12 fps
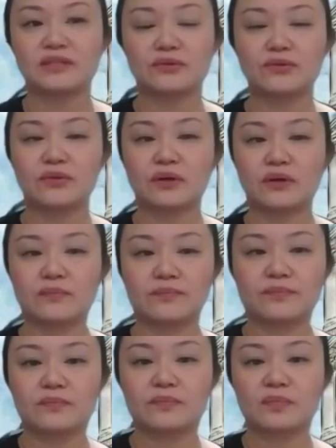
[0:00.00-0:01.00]
still
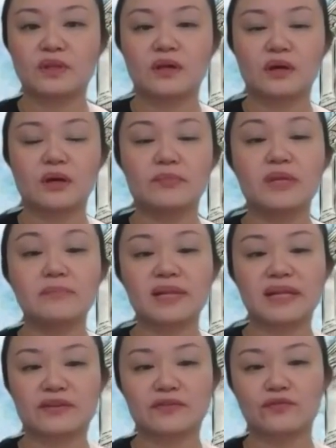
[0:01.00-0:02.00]
being
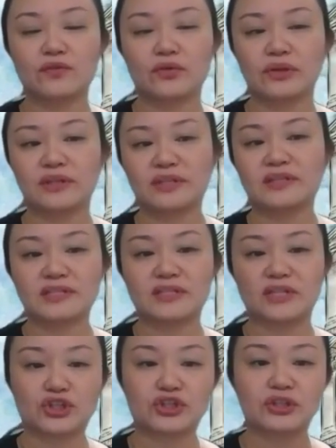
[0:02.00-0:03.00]
planned for and in
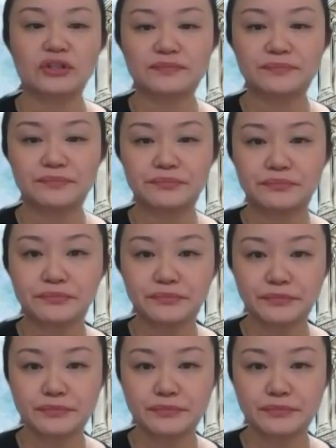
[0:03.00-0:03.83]
discussion.